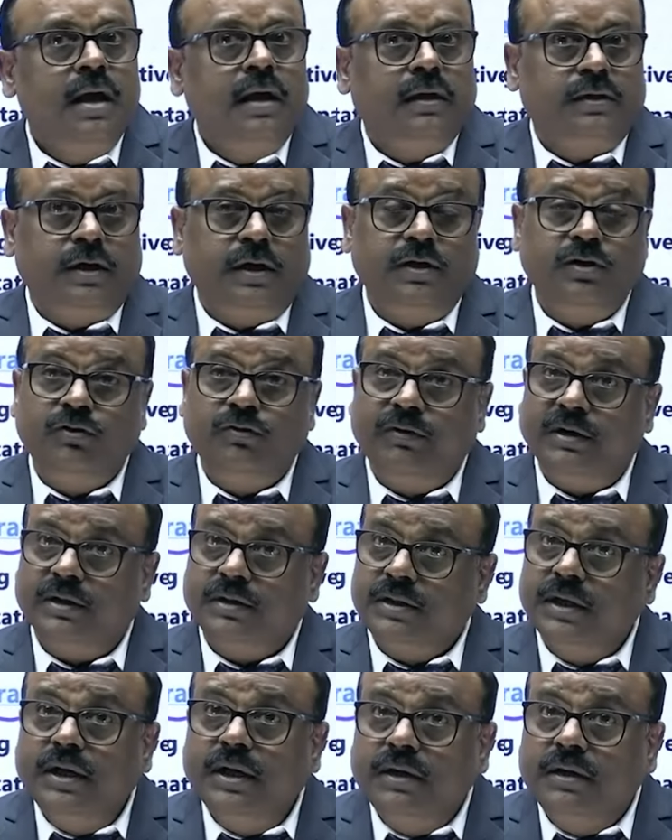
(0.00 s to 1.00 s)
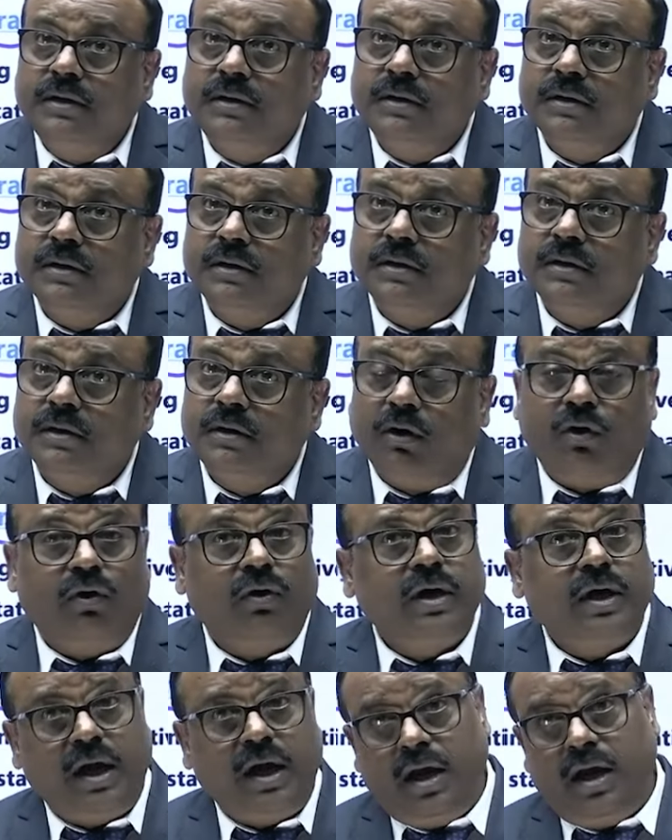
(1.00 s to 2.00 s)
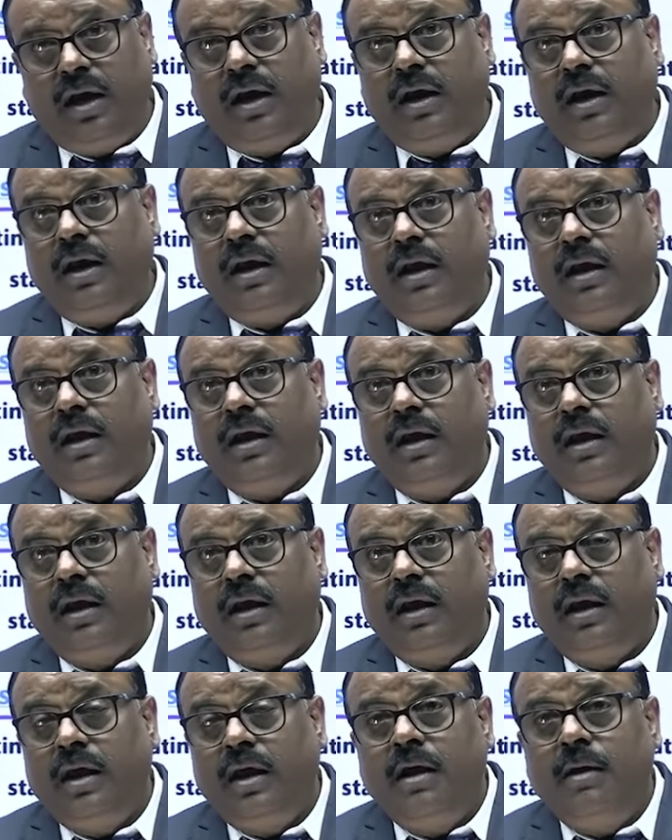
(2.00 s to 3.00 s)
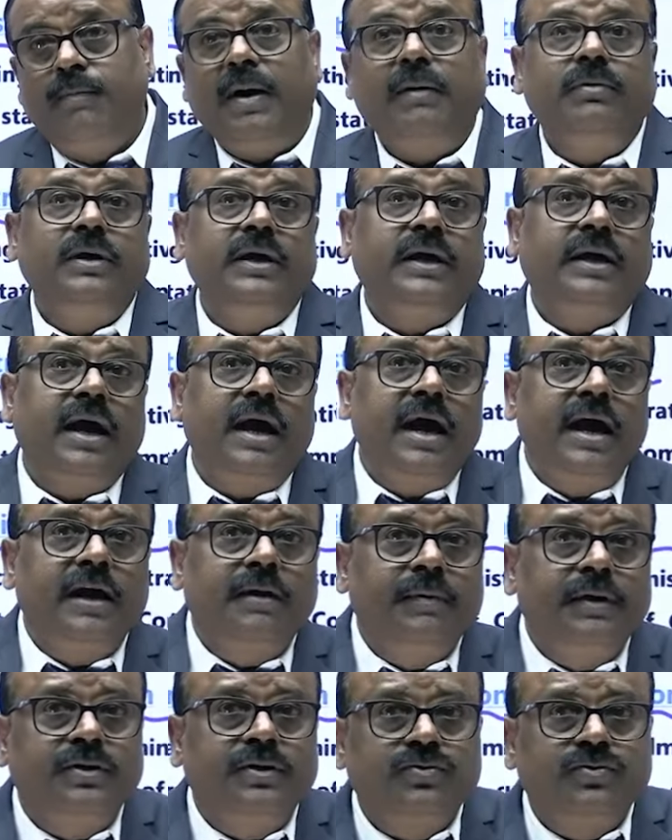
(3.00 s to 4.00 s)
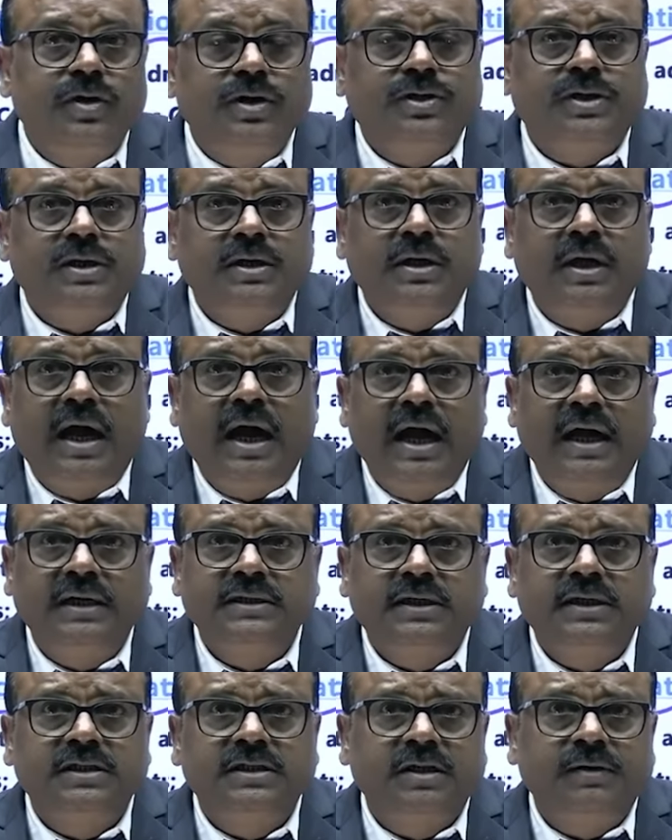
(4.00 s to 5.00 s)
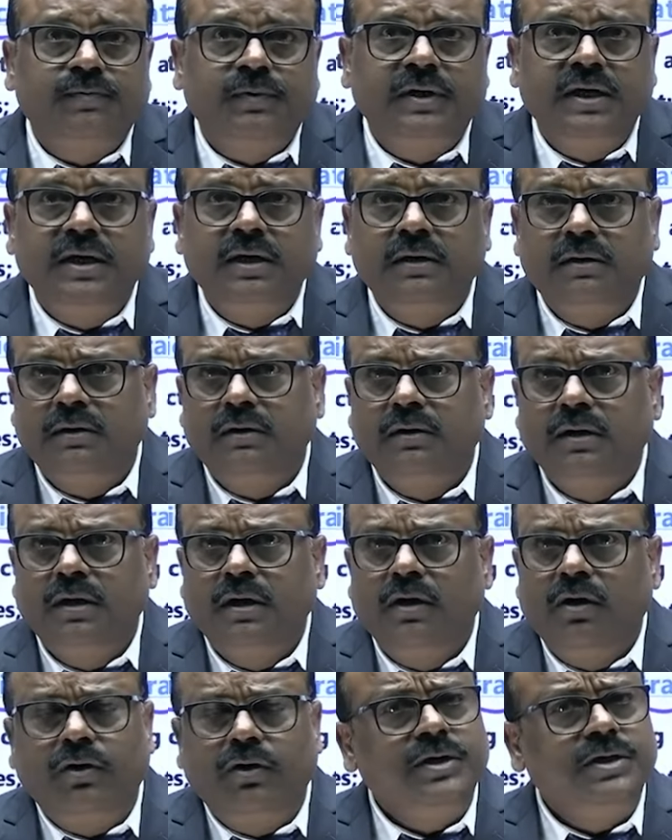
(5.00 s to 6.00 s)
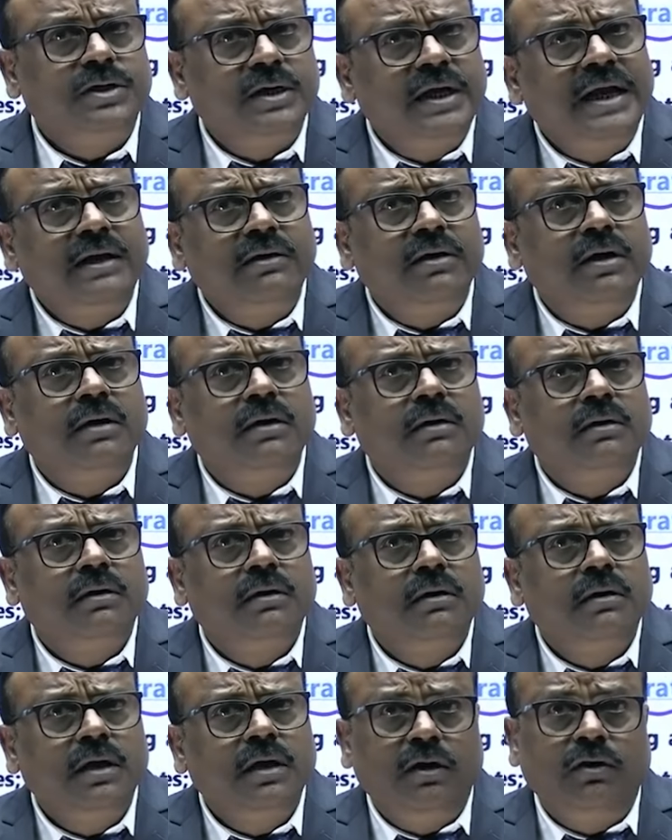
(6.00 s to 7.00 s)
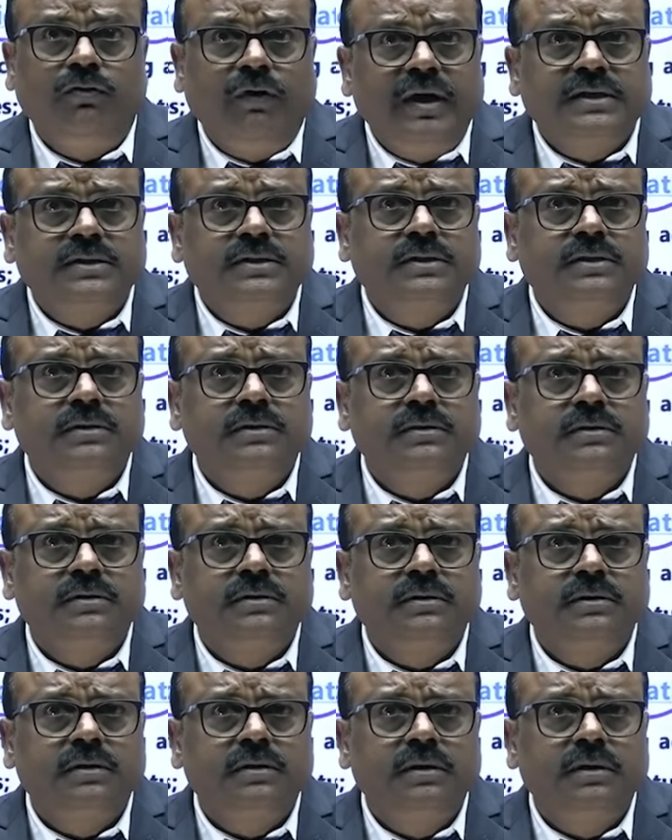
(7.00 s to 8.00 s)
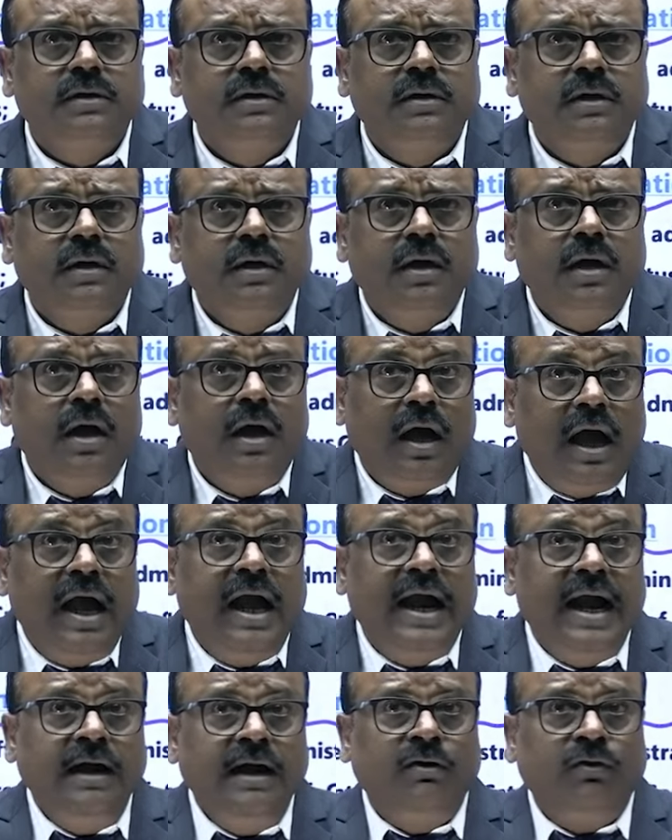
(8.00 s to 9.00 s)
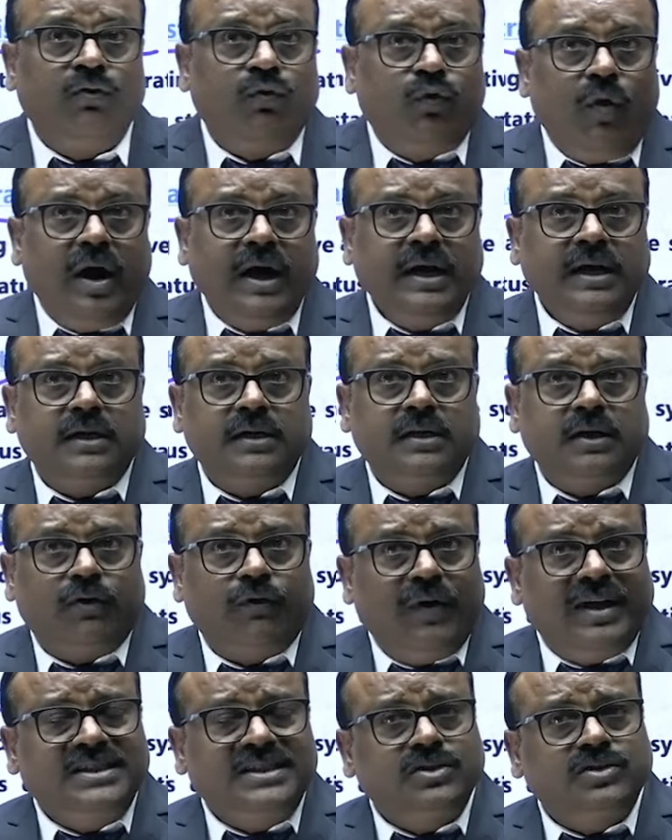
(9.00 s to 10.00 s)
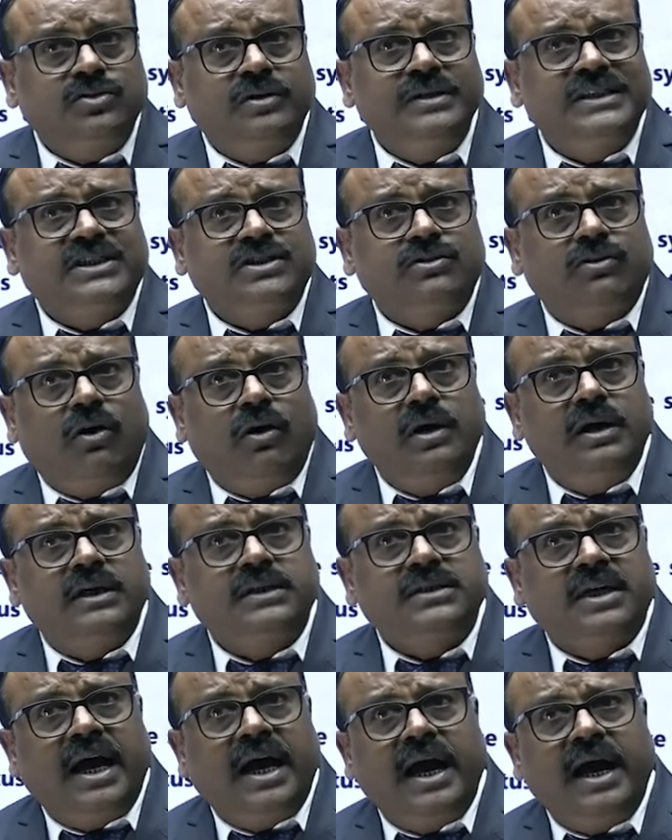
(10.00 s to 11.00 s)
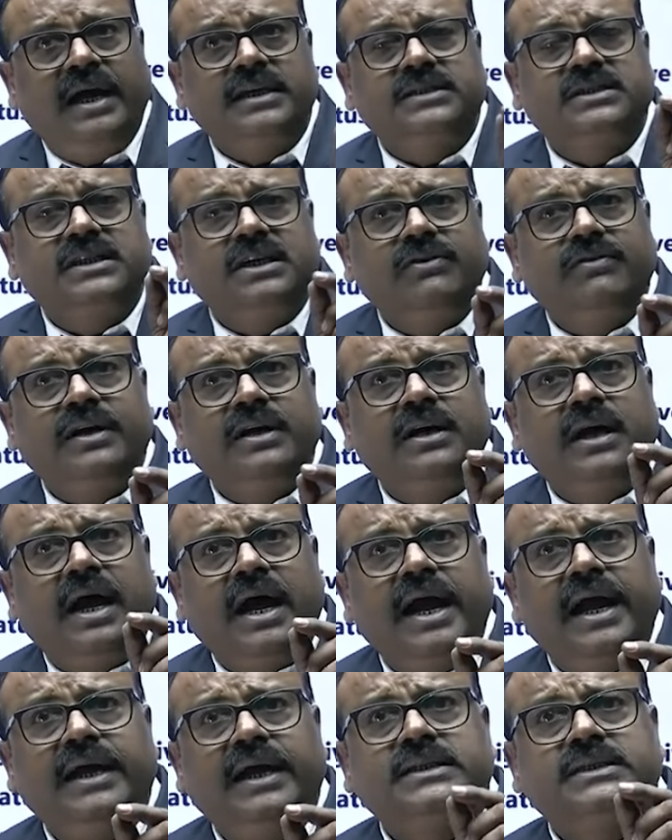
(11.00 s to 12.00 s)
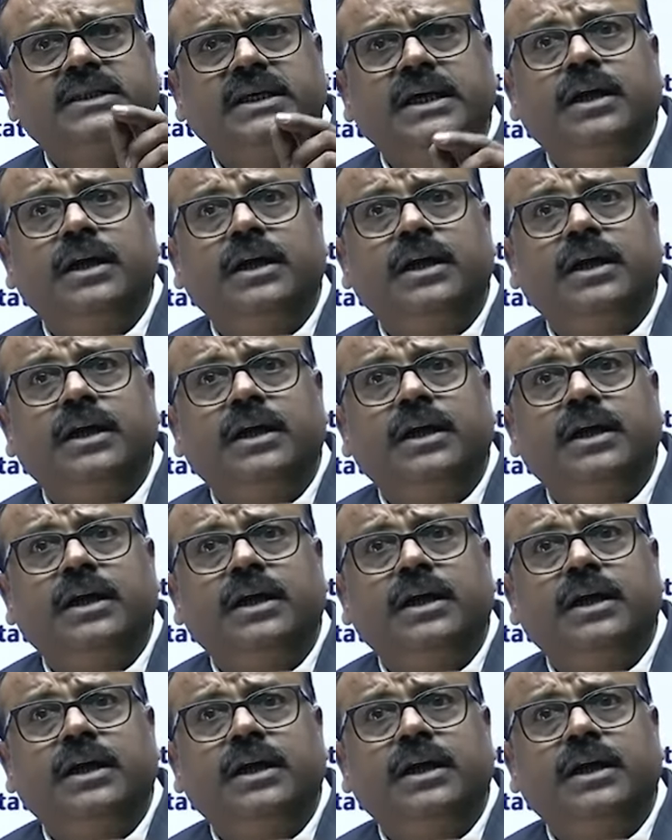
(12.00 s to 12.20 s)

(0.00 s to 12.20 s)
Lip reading: then you will think, okay, public administration as a discipline originated in West, and what the Western scholars has given as they